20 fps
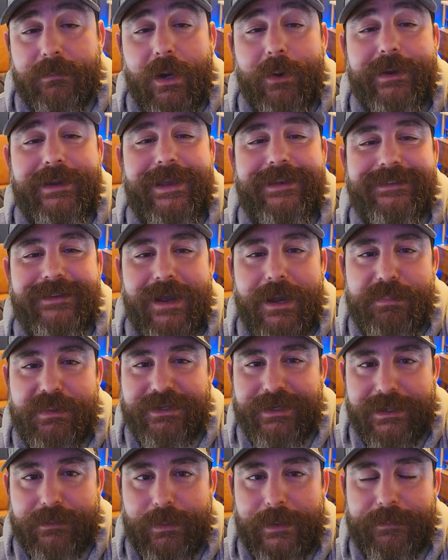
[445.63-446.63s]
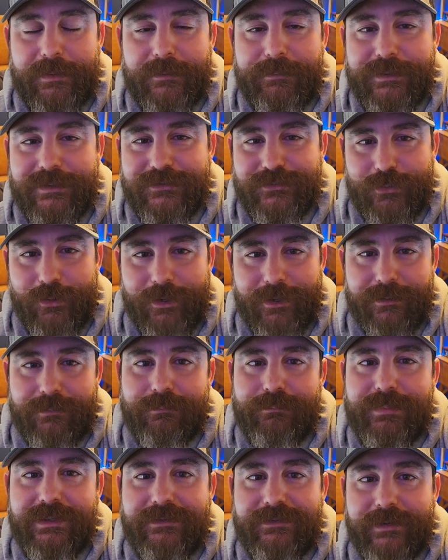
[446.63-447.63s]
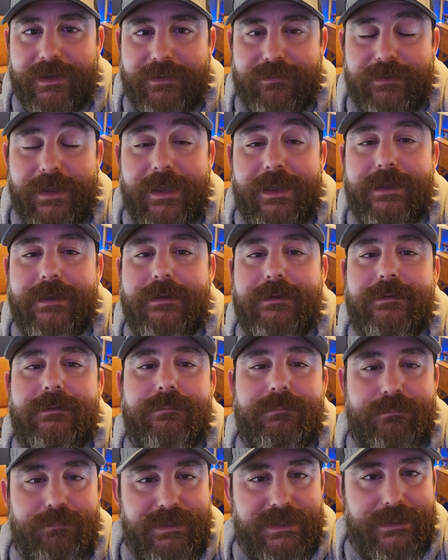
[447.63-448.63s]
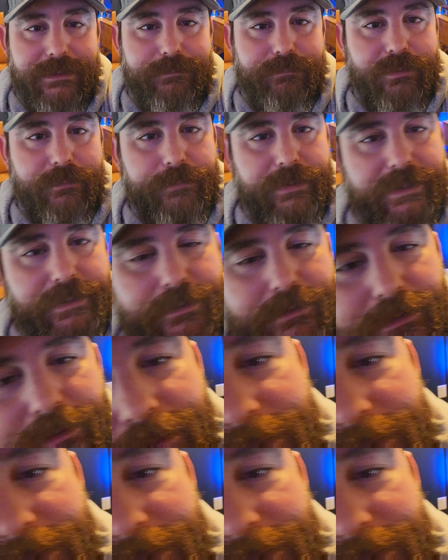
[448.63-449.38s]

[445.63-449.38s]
All right, guys, I'm the Tech Prepper. Be strong, be safe, and be prepared.